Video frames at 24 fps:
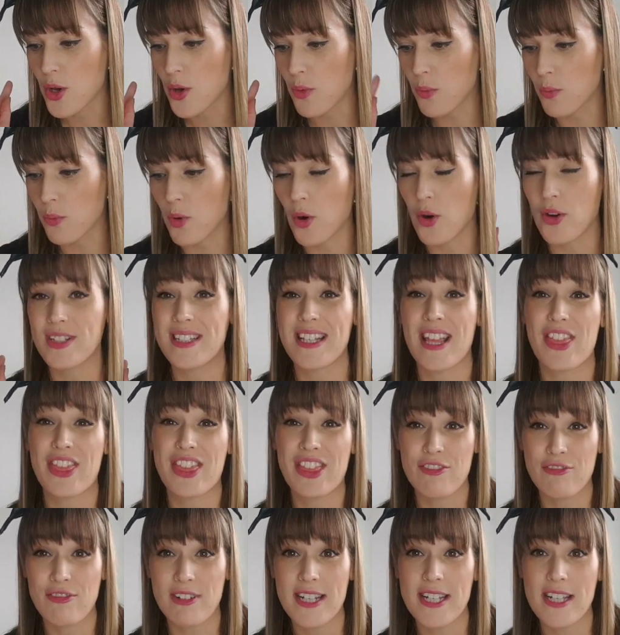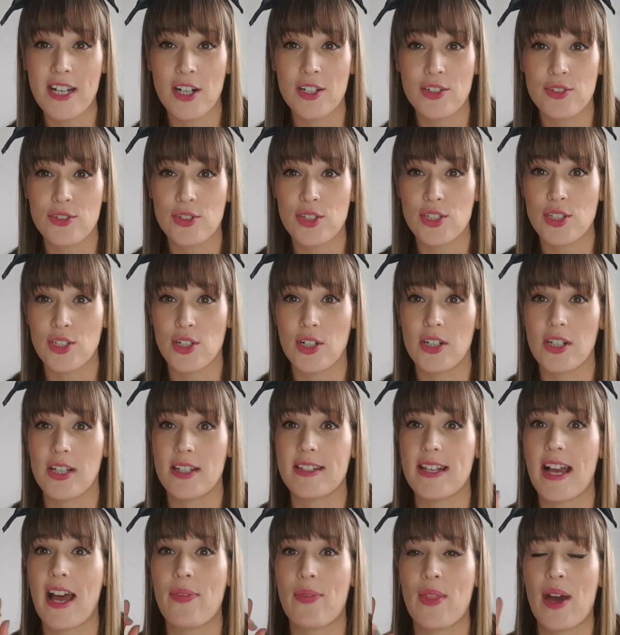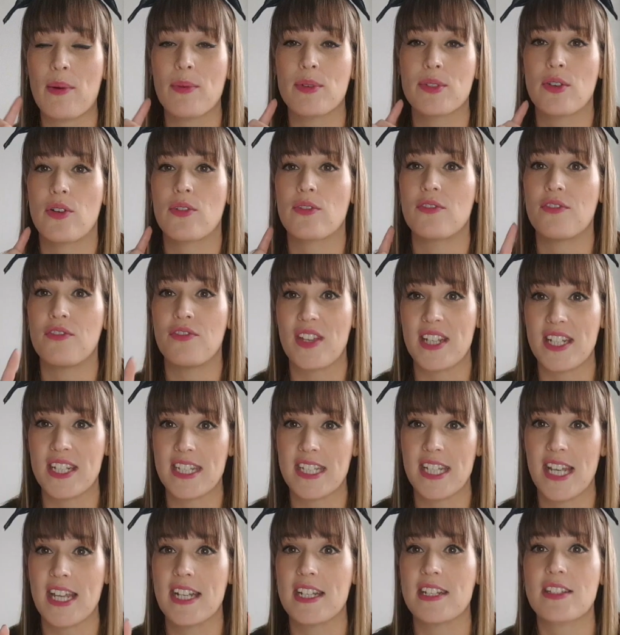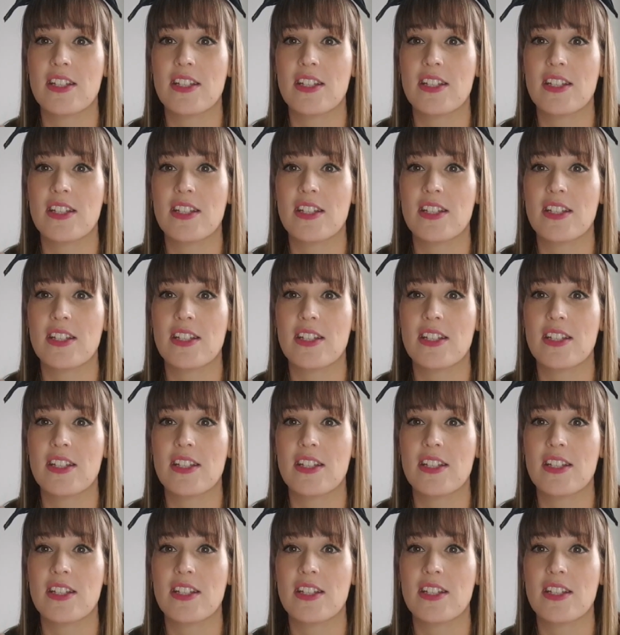was $300, and that was on Vinted.